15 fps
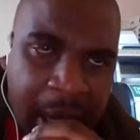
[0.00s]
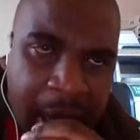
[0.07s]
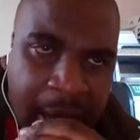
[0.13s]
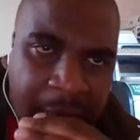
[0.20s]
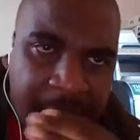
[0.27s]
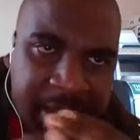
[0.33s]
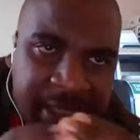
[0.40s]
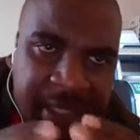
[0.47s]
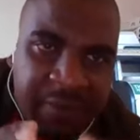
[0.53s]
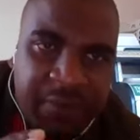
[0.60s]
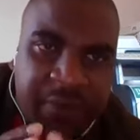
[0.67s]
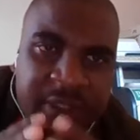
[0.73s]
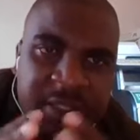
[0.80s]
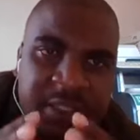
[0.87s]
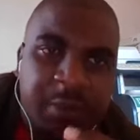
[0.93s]

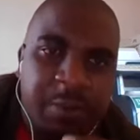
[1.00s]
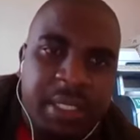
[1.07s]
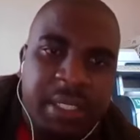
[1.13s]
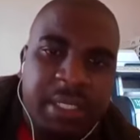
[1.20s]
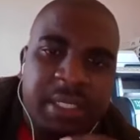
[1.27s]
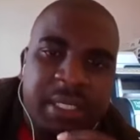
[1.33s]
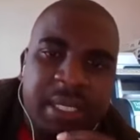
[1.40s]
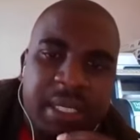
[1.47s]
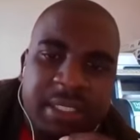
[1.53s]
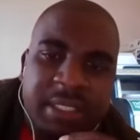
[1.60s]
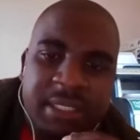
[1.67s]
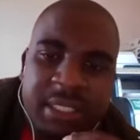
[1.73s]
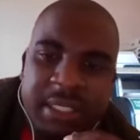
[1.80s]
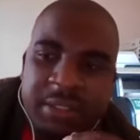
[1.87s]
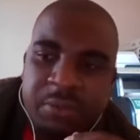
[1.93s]
ourselves as a working class
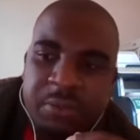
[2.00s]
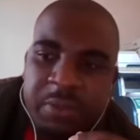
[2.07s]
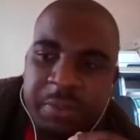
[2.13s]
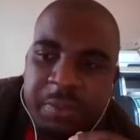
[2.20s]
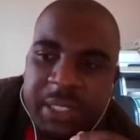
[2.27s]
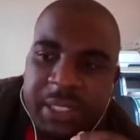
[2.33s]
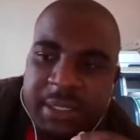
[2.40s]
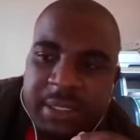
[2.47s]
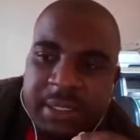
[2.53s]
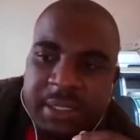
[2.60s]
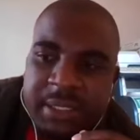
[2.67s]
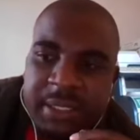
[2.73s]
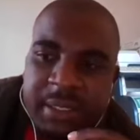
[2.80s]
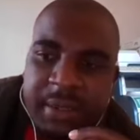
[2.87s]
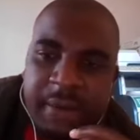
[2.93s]
that we must
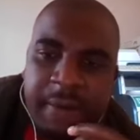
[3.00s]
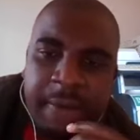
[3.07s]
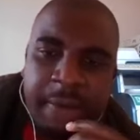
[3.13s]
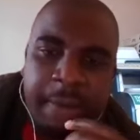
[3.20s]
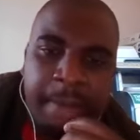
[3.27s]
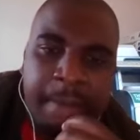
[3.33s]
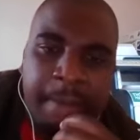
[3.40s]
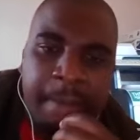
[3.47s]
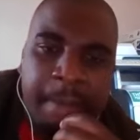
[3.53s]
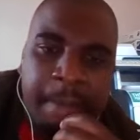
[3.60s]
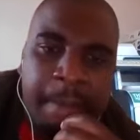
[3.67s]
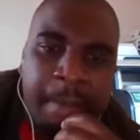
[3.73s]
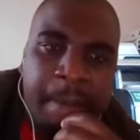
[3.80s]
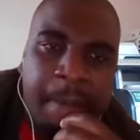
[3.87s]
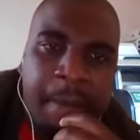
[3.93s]
uh,
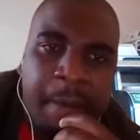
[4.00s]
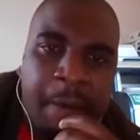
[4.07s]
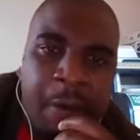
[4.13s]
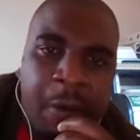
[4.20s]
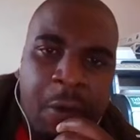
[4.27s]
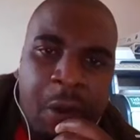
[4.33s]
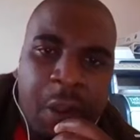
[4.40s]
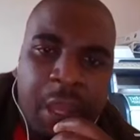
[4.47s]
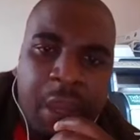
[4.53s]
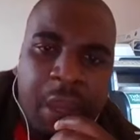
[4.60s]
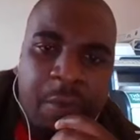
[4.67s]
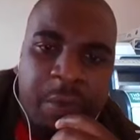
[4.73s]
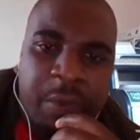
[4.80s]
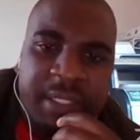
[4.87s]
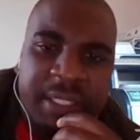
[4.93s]
uh,
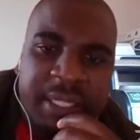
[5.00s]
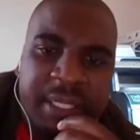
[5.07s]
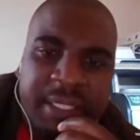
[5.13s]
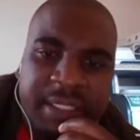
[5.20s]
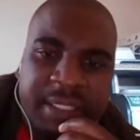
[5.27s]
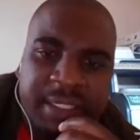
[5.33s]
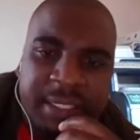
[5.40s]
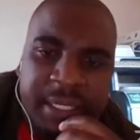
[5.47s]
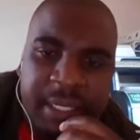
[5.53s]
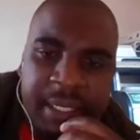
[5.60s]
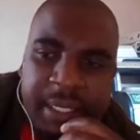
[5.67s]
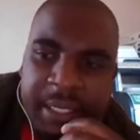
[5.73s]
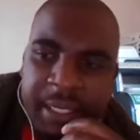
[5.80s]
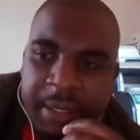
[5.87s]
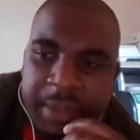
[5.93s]
win that
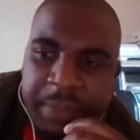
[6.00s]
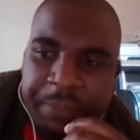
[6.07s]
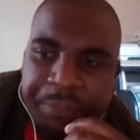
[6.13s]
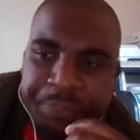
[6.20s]
th